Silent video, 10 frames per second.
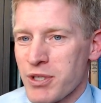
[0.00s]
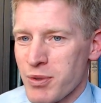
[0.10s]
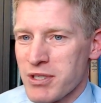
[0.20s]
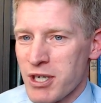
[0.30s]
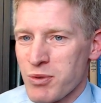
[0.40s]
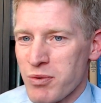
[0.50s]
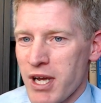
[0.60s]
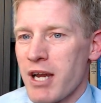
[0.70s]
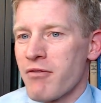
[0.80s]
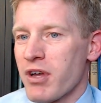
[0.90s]
So he starts with
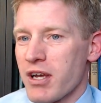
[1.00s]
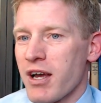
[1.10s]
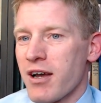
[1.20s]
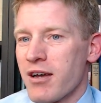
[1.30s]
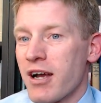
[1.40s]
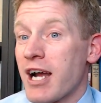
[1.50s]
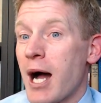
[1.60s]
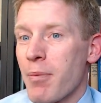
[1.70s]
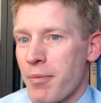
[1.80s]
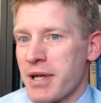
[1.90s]
kind of like a, a
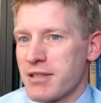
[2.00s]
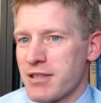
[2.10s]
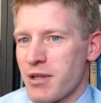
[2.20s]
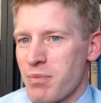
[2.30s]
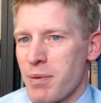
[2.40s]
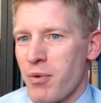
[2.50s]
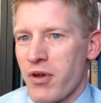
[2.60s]
compliment to the people.